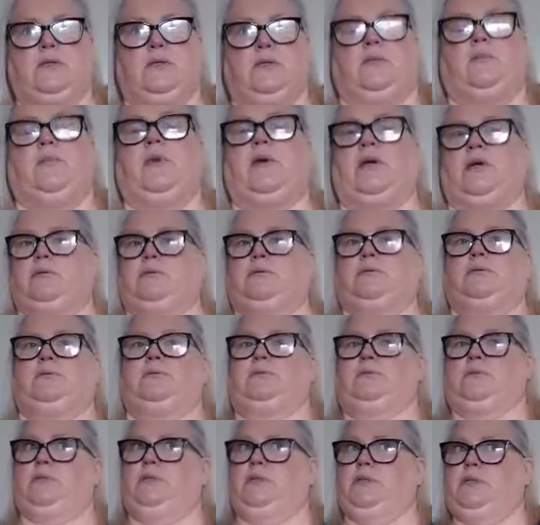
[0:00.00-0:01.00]
You might go, no,
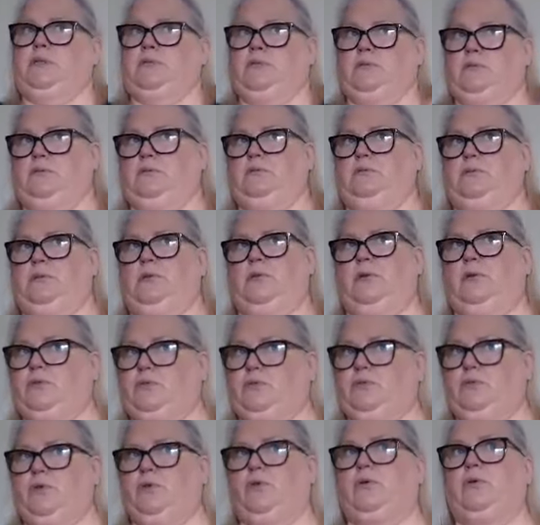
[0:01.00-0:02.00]
I don't hug. I
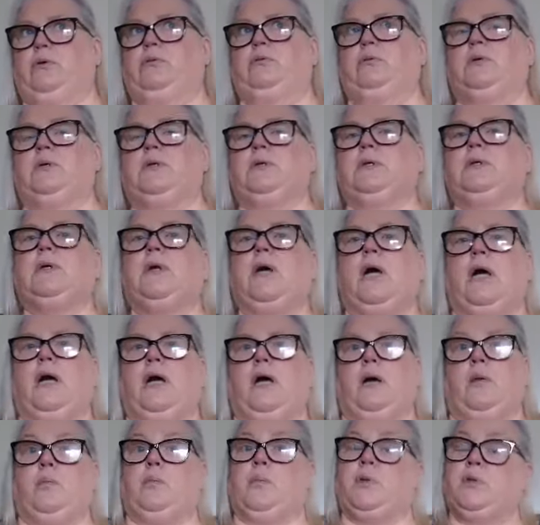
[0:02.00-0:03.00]
don't know you.
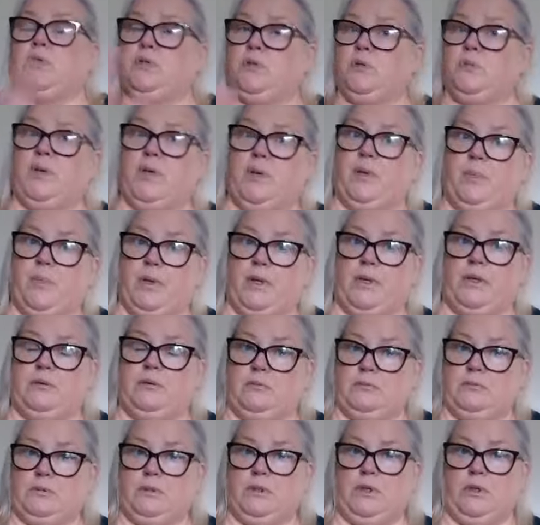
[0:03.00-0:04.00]
But some people,
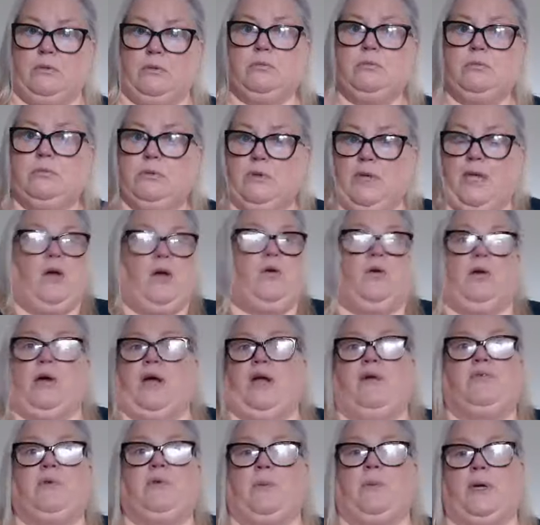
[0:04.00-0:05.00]
they hug
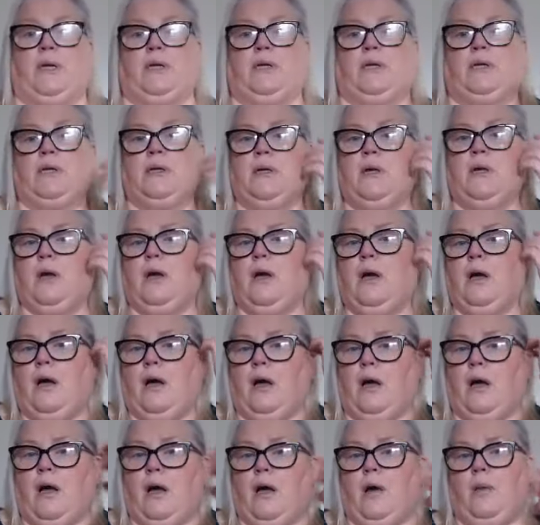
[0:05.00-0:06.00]
everybody.
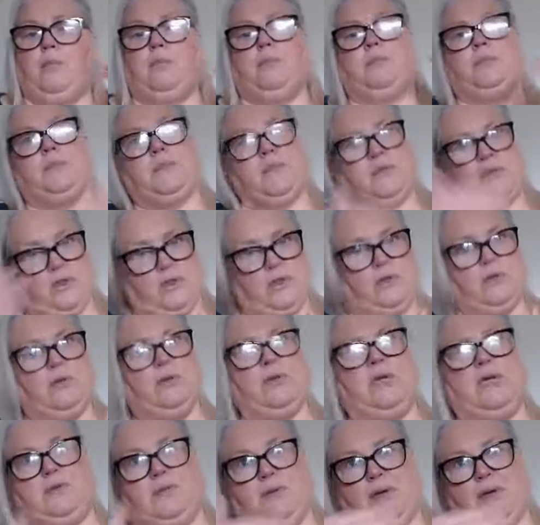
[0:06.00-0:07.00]
So you
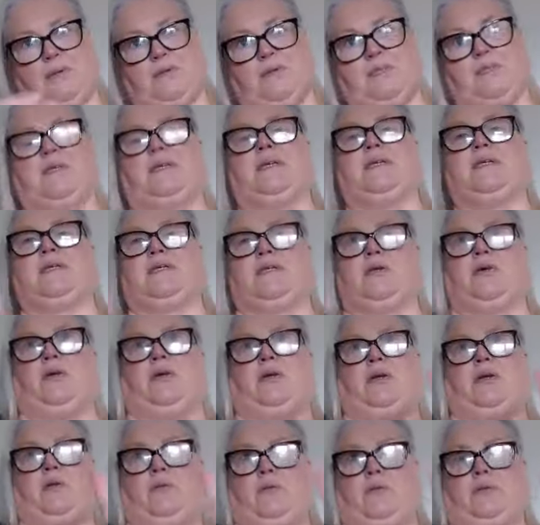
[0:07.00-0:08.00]
need to be able to say,
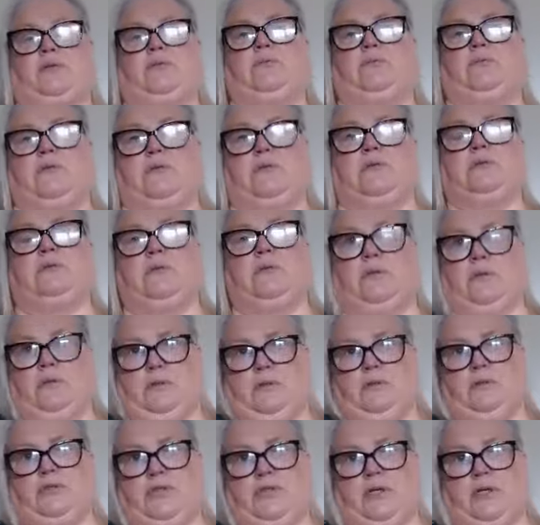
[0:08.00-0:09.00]
sorry, no, I don't.
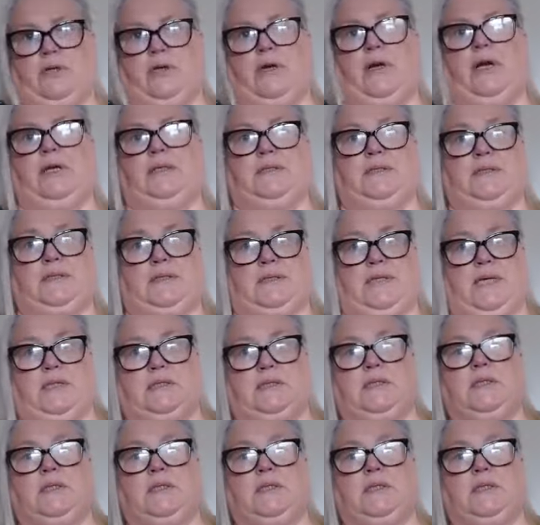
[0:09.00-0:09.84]
I'll shake your hand instead.